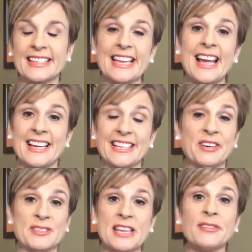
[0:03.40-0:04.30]
Yeah, you
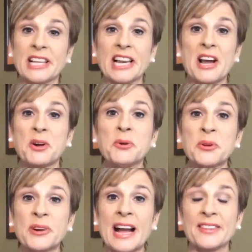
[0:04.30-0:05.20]
know, it's definitely a lot
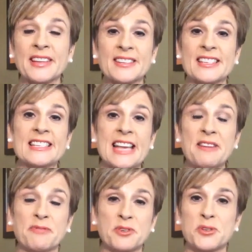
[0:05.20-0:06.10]
cooler out there
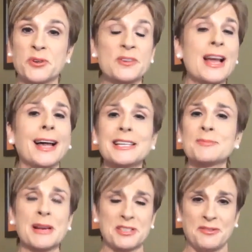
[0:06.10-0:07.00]
today for sure. Not
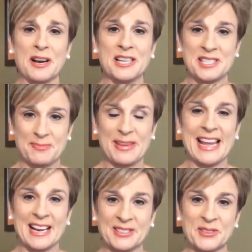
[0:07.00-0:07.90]
as much fun to
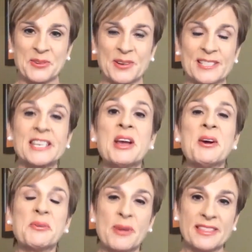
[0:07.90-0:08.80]
be outdoors
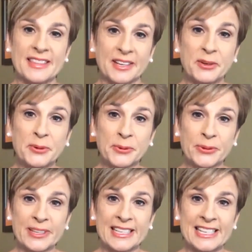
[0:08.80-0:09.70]
with the
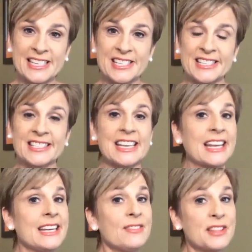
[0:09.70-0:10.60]
cool conditions
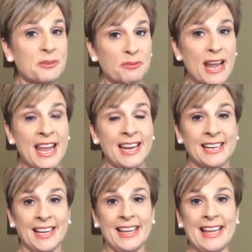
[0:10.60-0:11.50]
and even the
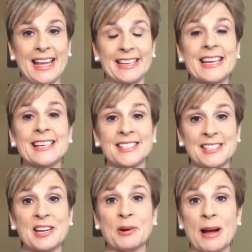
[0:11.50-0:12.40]
rain. And
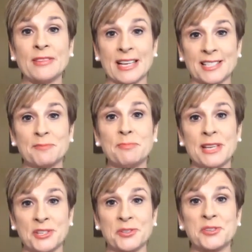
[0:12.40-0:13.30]
yes, snow. I've got some
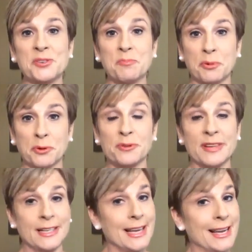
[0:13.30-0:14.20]
pictures to prove
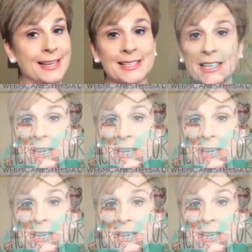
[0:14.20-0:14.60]
it. Yeah, it is